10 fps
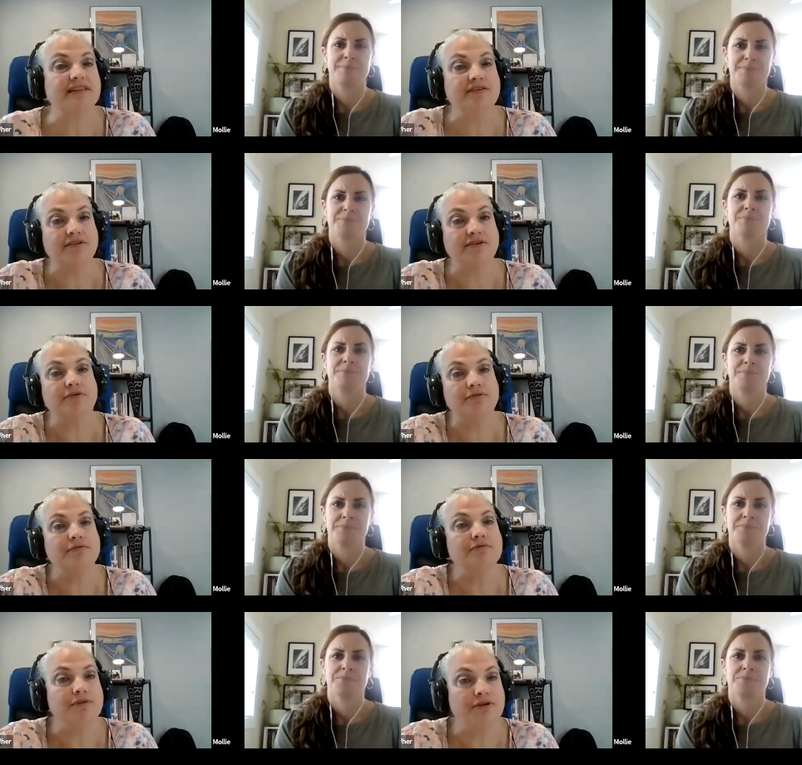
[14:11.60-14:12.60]
Speaker 1: these are
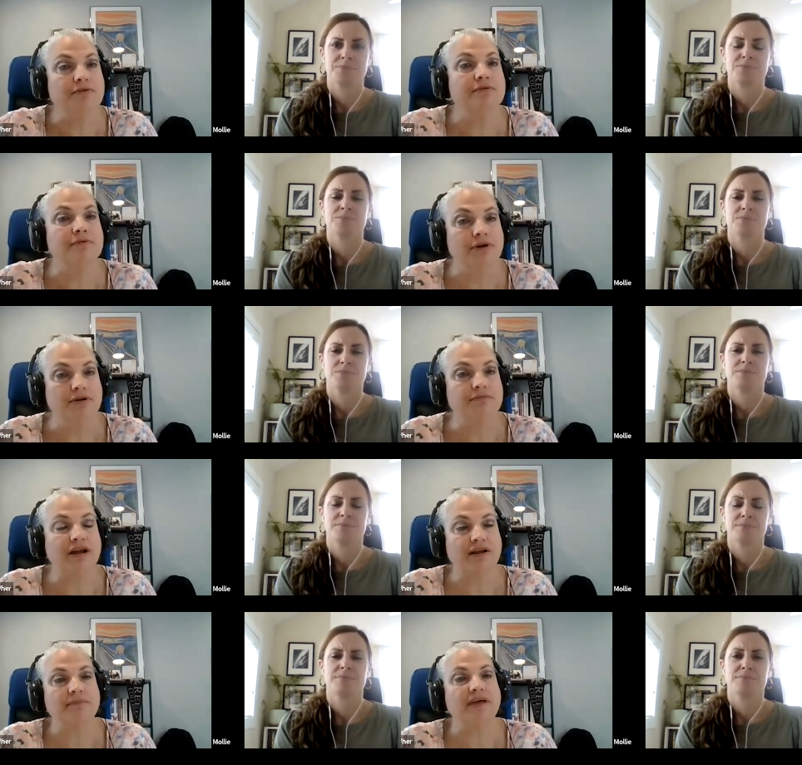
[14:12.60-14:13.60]
who you
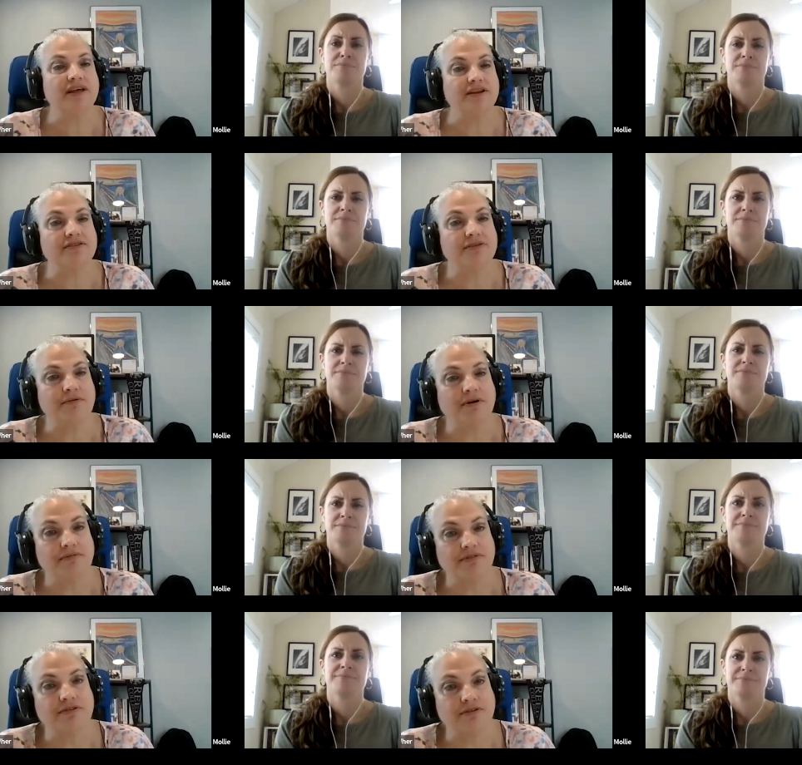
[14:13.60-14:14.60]
recommend to
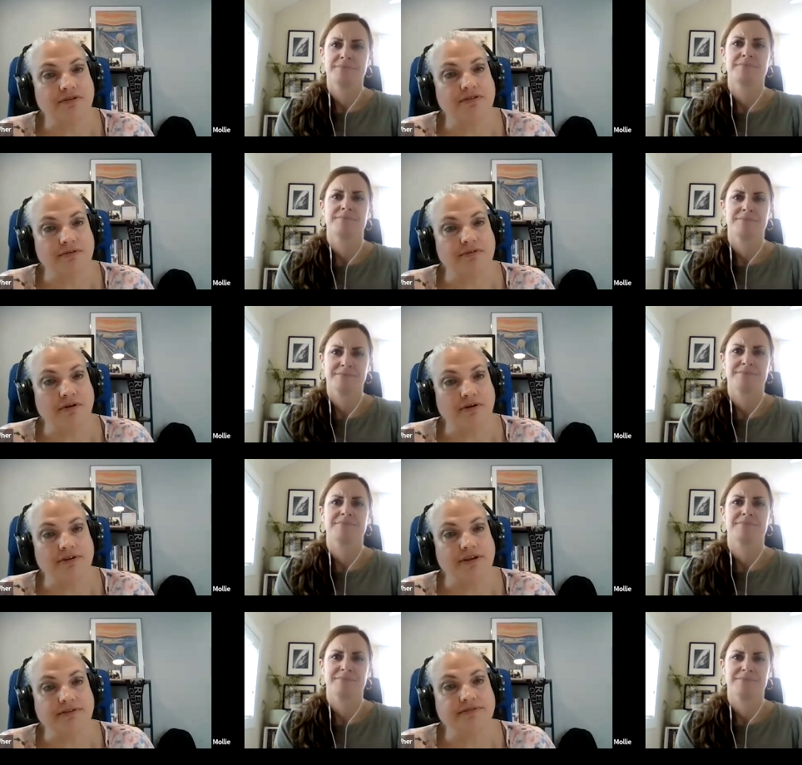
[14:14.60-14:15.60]
uh, students who call
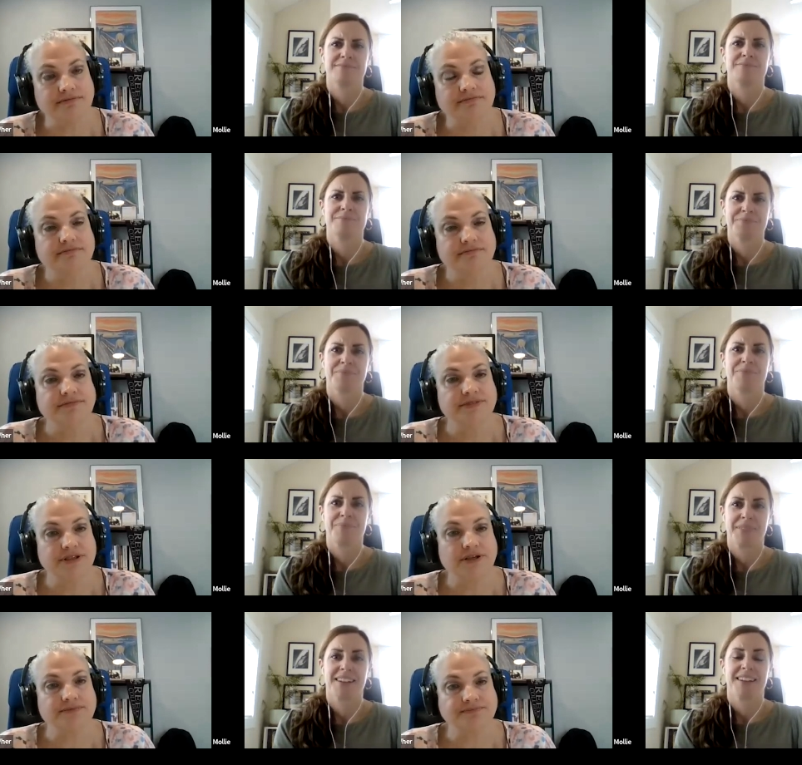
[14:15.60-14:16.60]
you.
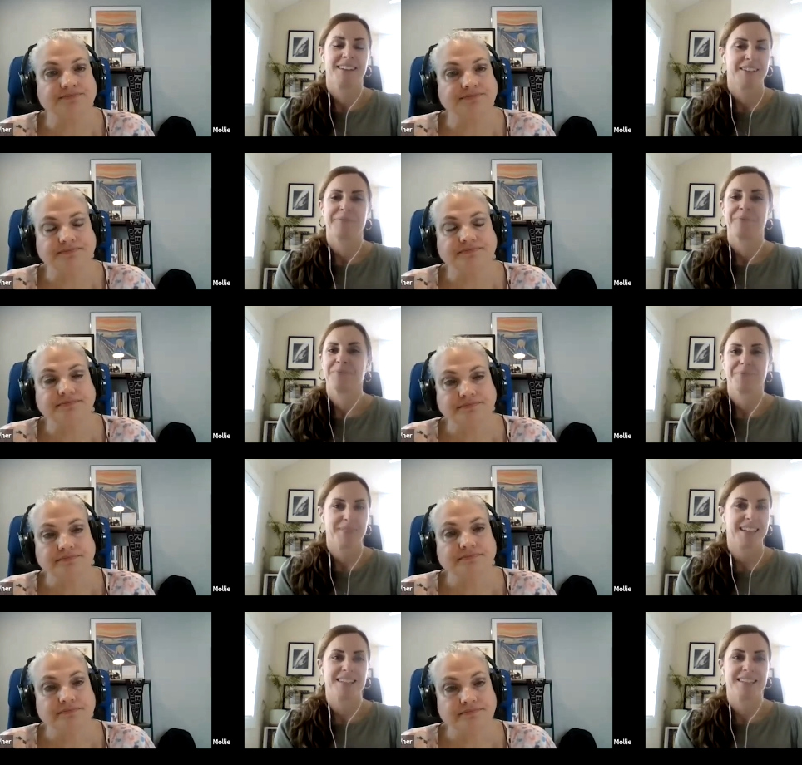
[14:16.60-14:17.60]
So,
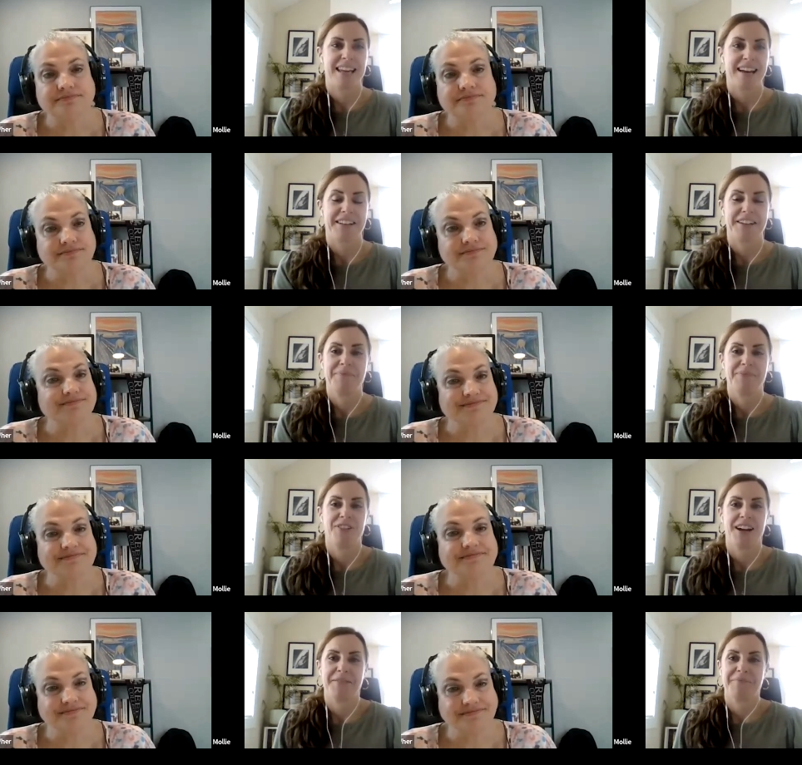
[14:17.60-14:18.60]
Speaker 2: exactly.
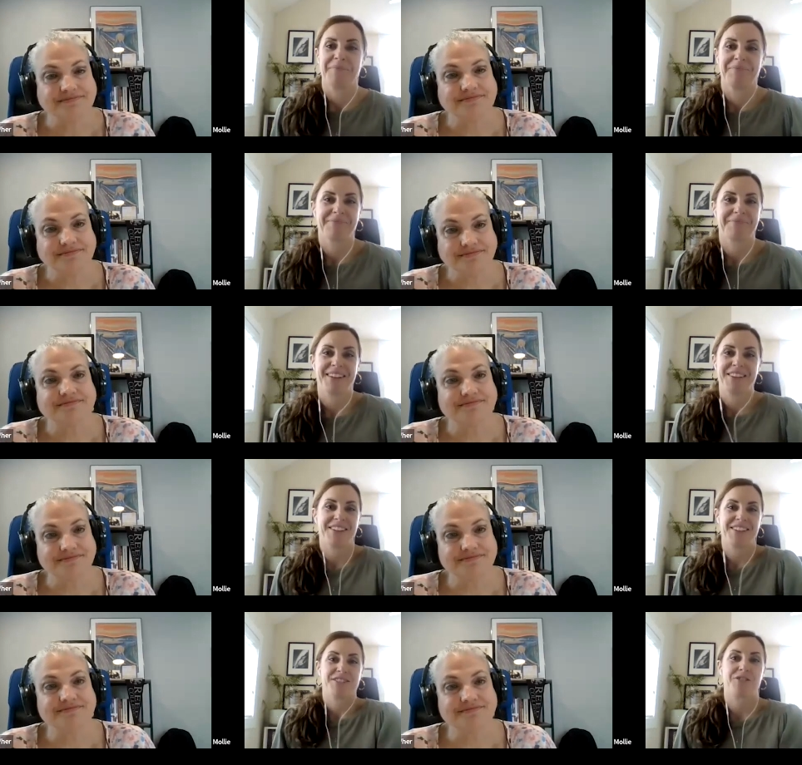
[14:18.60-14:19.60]
Right. I think
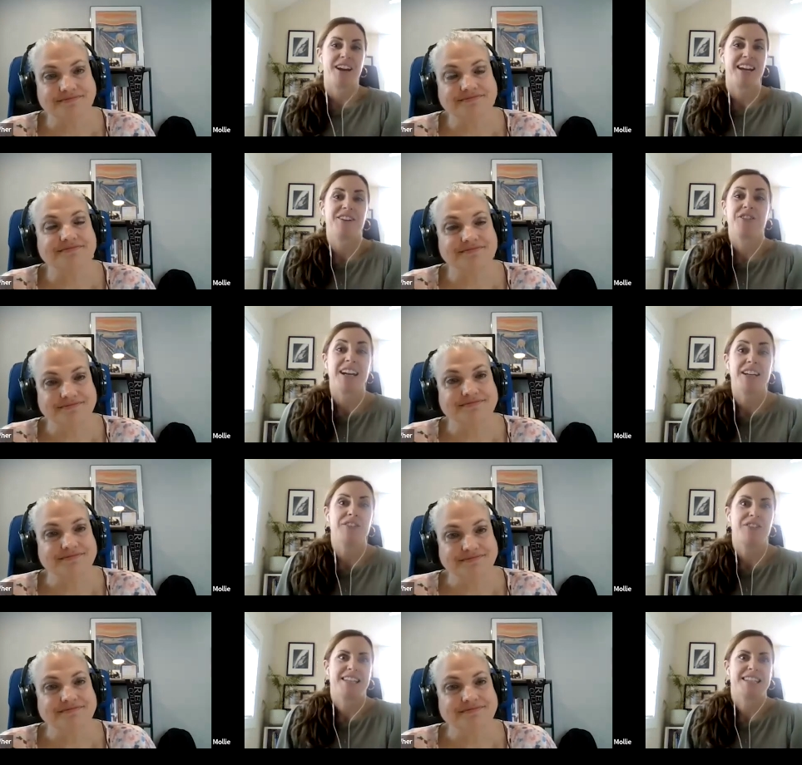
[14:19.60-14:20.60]
mm-hmm. that's great, great
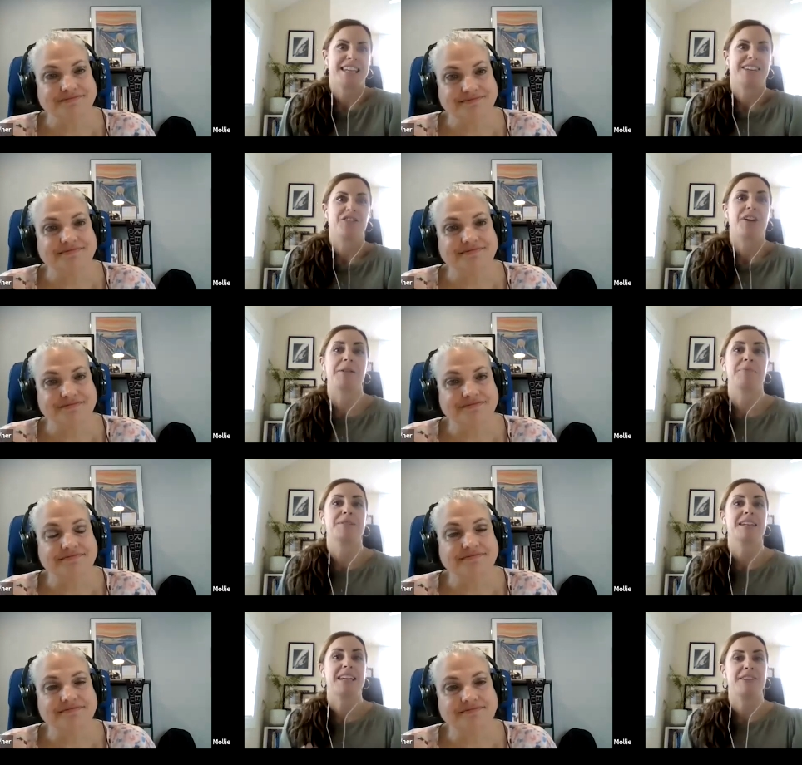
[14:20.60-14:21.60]
advice and great
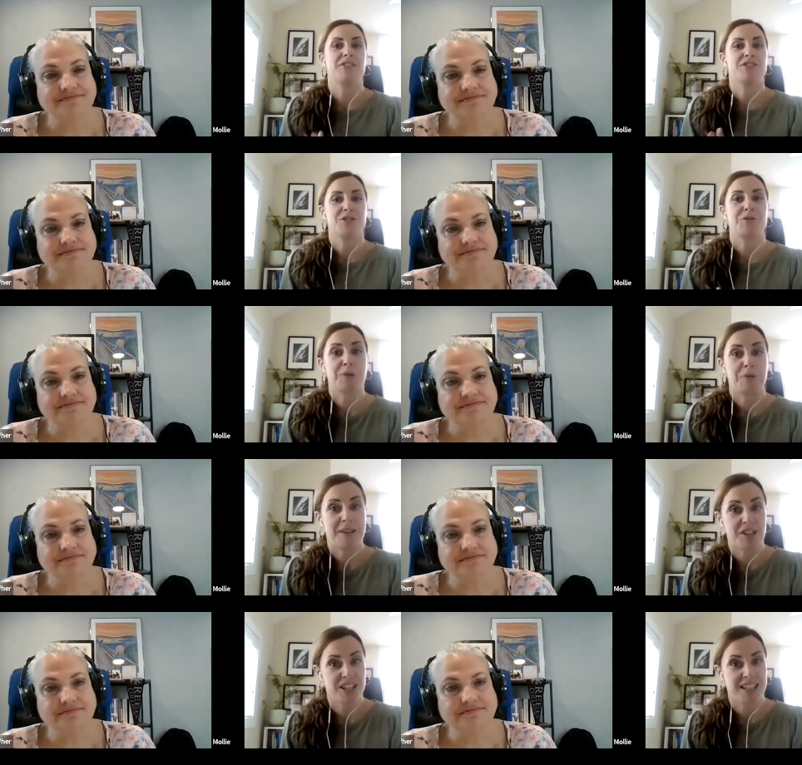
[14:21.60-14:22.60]
to give a student
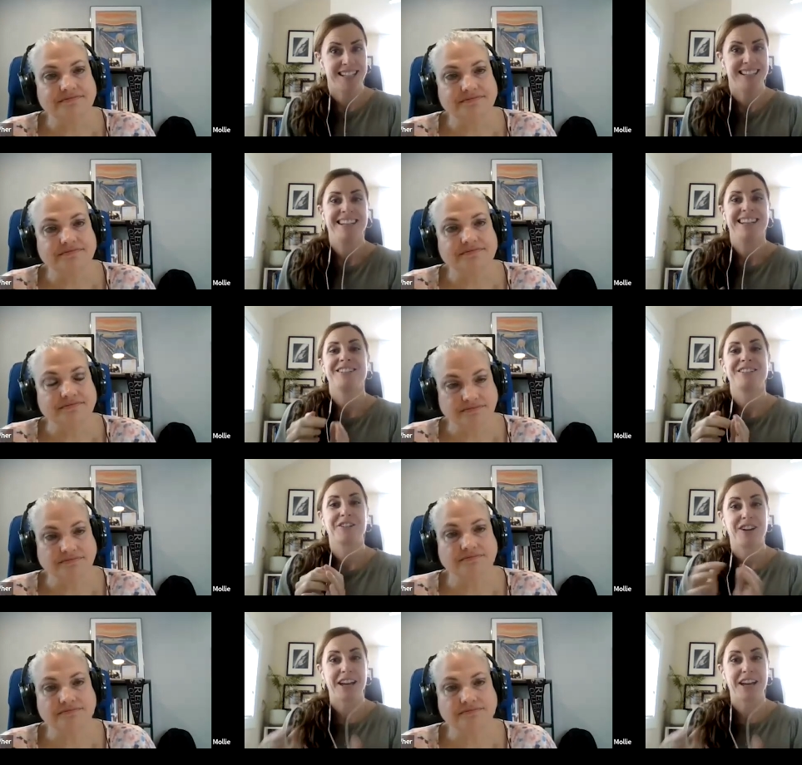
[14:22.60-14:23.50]
permission to mm-hmm.